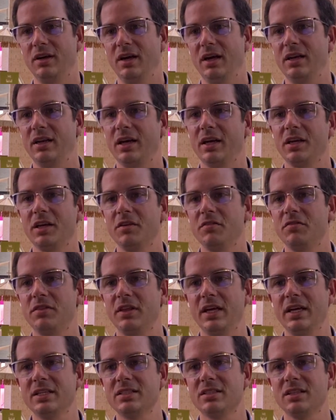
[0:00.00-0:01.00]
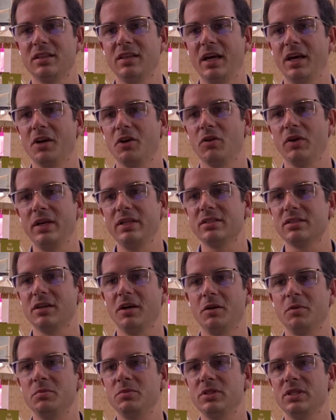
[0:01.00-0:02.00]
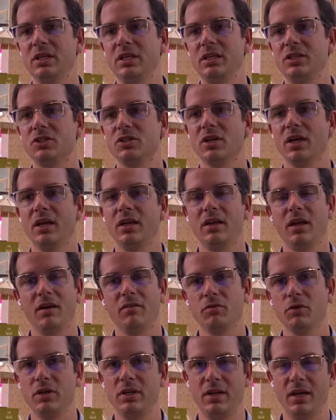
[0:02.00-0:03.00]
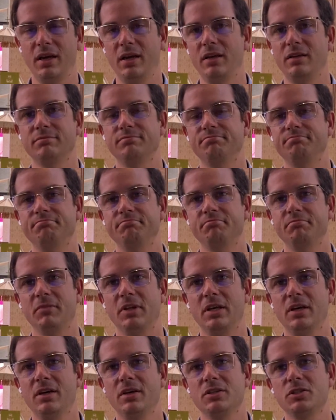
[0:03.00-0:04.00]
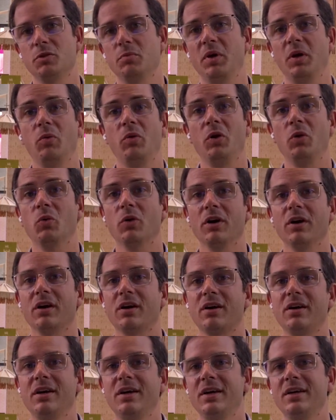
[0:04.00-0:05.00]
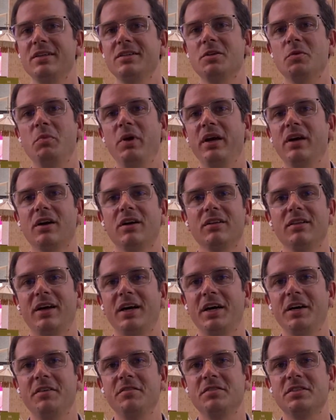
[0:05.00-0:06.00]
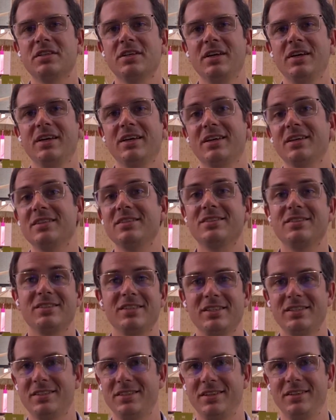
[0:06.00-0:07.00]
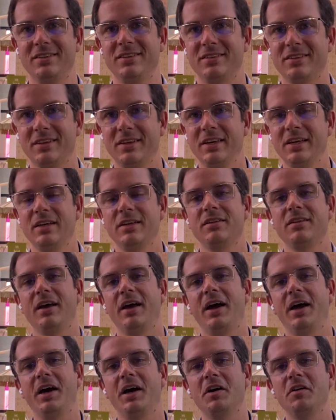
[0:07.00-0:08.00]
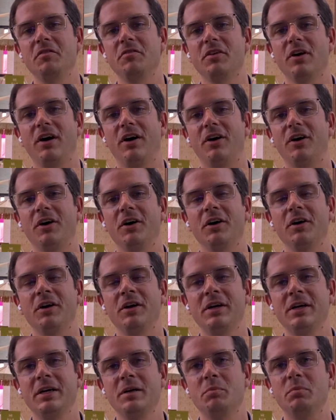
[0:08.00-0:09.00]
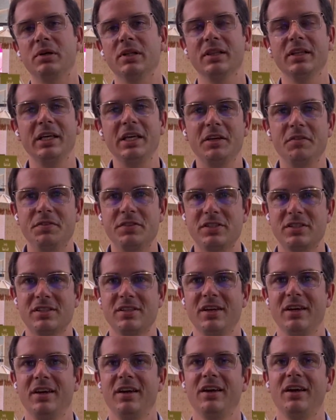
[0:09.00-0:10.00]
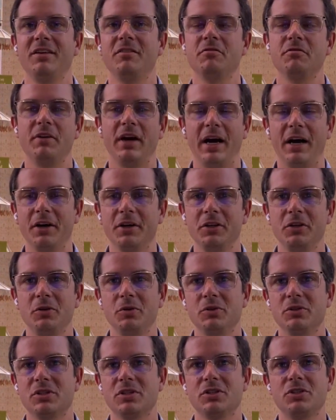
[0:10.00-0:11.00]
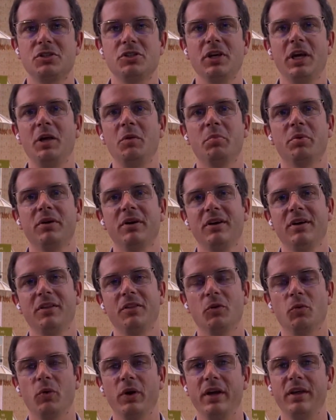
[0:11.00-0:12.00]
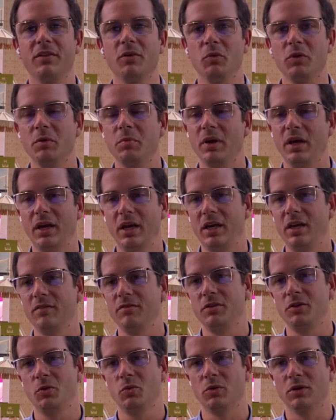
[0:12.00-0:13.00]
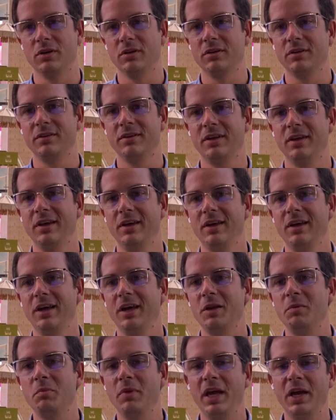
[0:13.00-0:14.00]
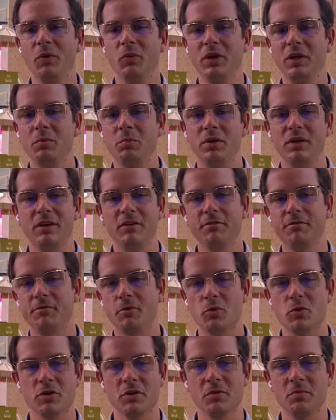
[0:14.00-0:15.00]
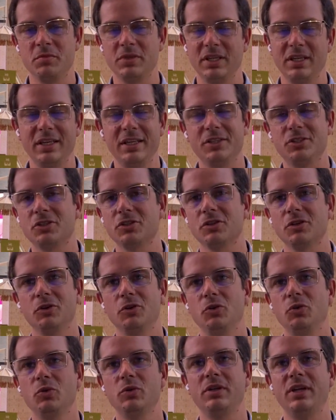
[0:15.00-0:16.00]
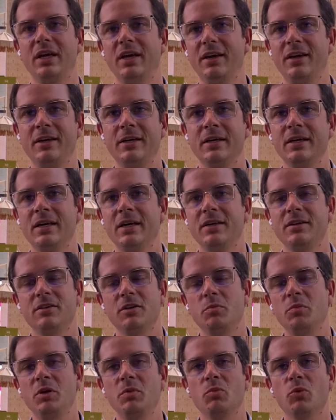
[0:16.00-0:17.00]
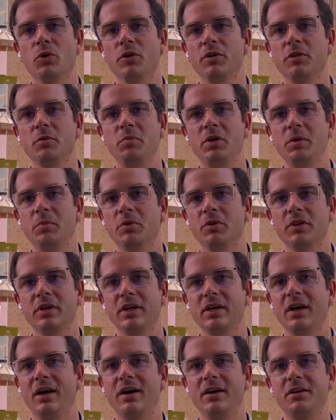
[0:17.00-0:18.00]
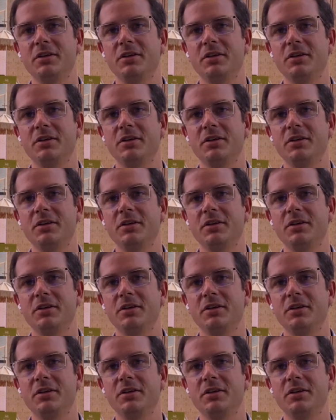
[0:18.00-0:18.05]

And I give thanks that that grace comes each and every day. So may we work to make our lives consistent, to have our beliefs and values shape the way that we behave in the world. And may we be formed each new day to be more the people that God